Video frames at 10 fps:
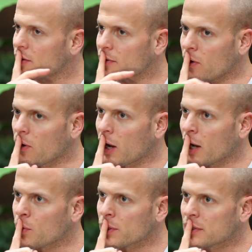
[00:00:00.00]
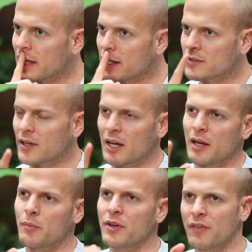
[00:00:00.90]
So I would take
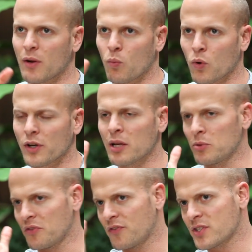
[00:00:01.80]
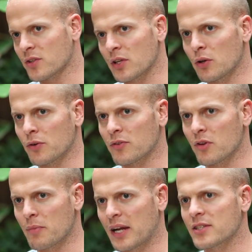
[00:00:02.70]
time, if I weren't able to physically go
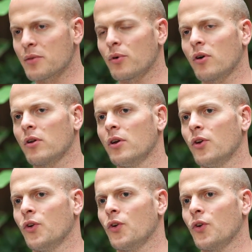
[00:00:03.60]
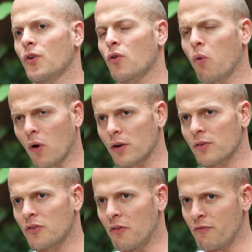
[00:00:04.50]
to the basketball
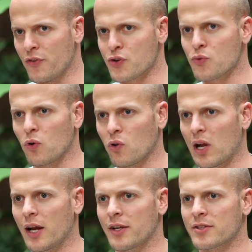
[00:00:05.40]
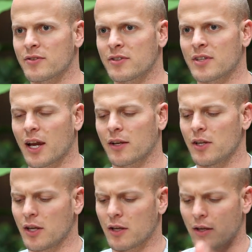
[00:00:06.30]
court, to visualize the
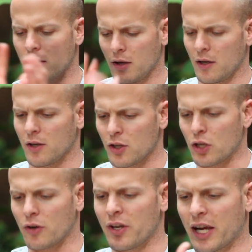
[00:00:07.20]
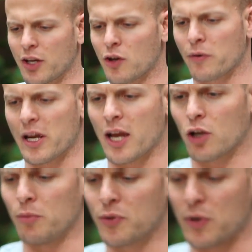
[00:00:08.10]
technique, 90-degree
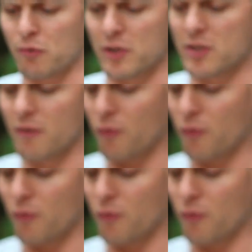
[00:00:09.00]
angle between wrist and